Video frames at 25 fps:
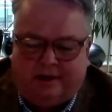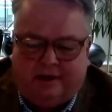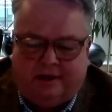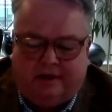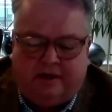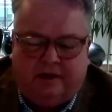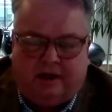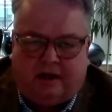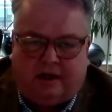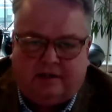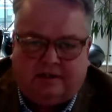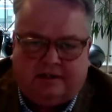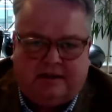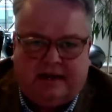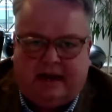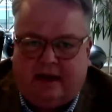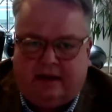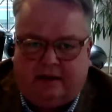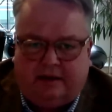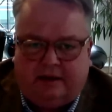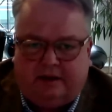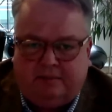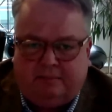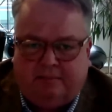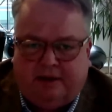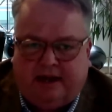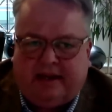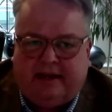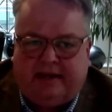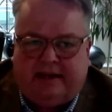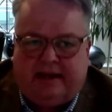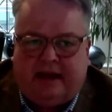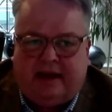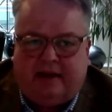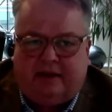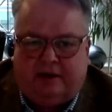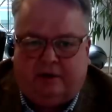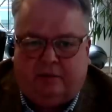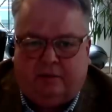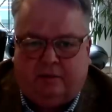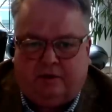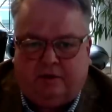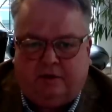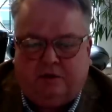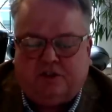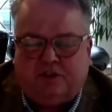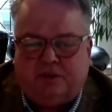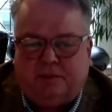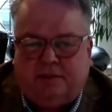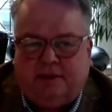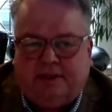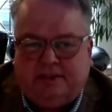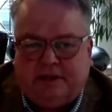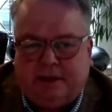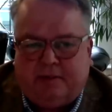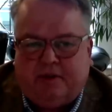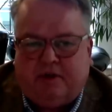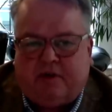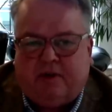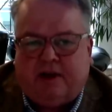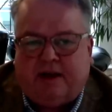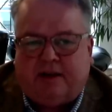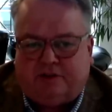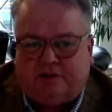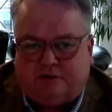Youngstown and Pike County, where it used to be Democrat